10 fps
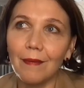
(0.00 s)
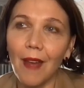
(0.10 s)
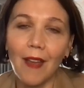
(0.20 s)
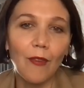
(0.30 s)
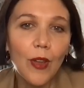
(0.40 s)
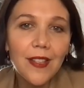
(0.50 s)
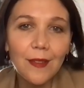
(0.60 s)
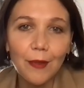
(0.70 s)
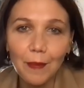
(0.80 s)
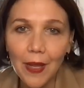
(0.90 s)
my
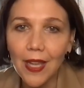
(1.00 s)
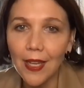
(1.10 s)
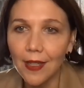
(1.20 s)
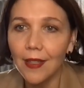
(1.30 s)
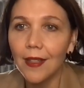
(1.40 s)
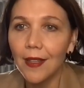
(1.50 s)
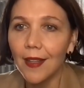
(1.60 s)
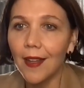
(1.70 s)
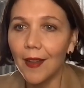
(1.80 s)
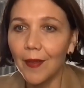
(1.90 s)
voice would be.
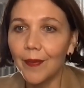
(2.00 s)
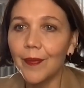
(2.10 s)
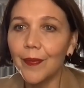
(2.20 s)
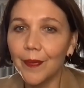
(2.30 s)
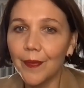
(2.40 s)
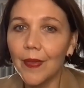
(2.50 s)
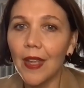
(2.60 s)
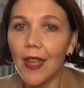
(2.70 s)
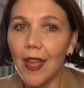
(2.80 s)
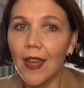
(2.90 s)

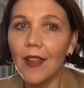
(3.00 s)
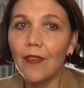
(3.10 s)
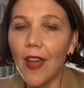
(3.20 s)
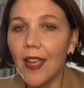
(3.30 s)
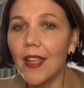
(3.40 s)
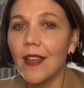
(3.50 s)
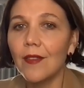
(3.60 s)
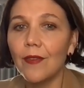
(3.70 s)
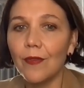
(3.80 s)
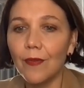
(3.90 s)
And if I
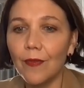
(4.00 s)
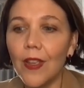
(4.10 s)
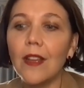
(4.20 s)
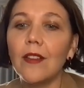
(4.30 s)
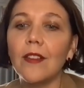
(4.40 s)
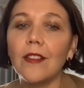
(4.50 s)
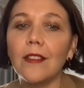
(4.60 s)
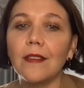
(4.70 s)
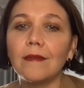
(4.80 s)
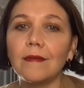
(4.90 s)
can
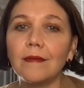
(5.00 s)
feel